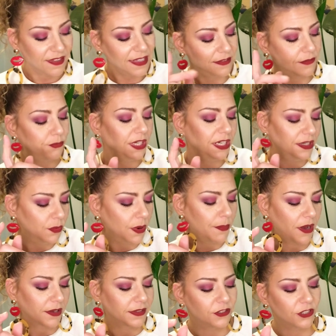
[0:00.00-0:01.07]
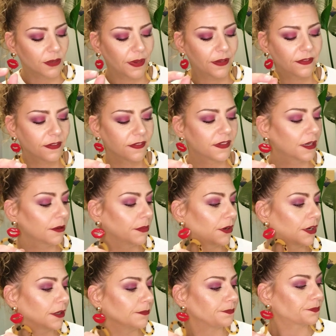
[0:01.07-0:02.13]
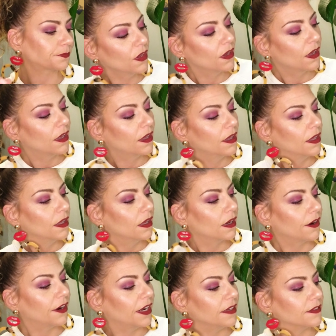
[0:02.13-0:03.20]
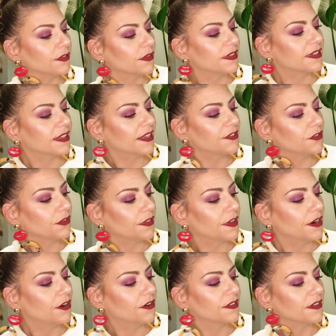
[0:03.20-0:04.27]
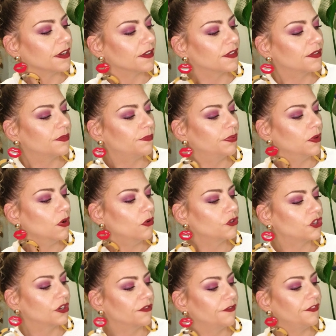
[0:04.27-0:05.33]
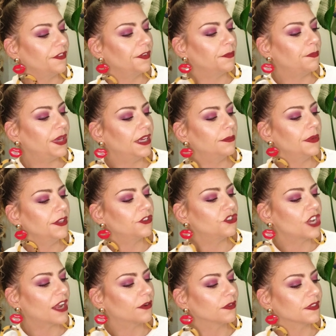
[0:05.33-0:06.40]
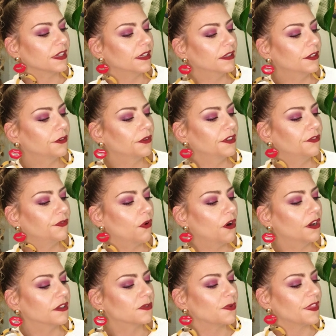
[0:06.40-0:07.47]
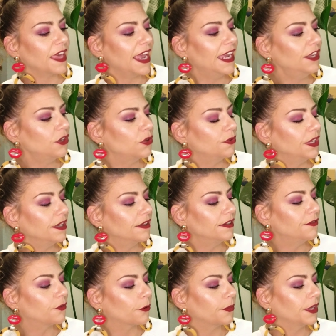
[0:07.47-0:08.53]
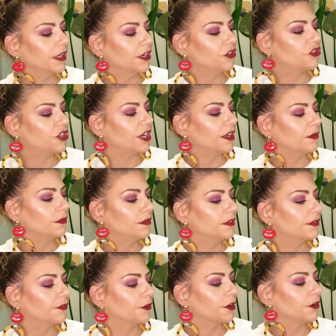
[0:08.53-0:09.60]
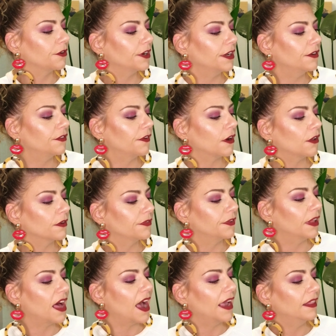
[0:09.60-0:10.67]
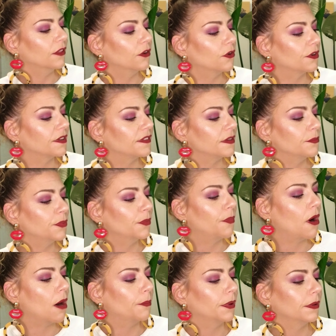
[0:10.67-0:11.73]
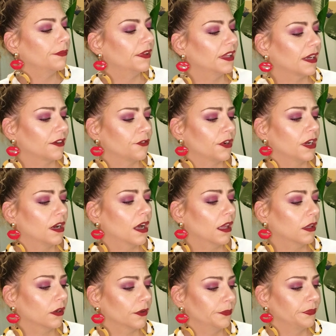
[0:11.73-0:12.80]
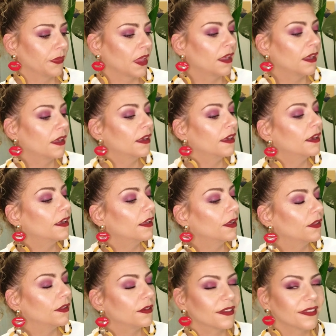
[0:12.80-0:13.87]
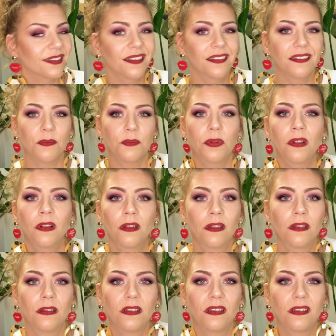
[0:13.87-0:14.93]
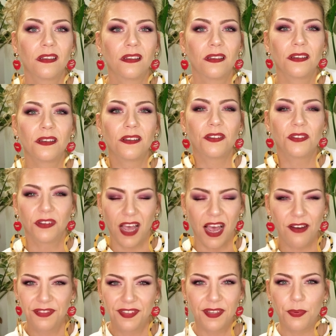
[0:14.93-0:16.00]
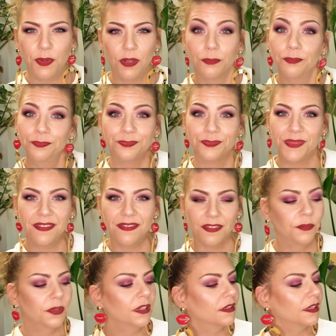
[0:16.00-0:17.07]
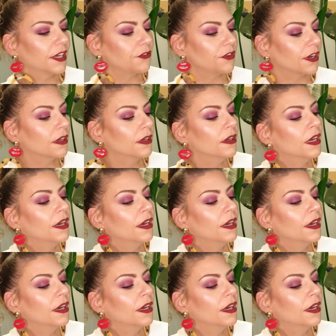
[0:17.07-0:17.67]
Let's read what Boxycharm has to say about it. All right, so the Celestial Thunder is an explosion of vivid pigments, shadows, and glittery foils with 8 uniquely formulated shades for a creative, colorful eye look or a simple pop of electric color. Is that simple? Do you have simple? It's simple electric.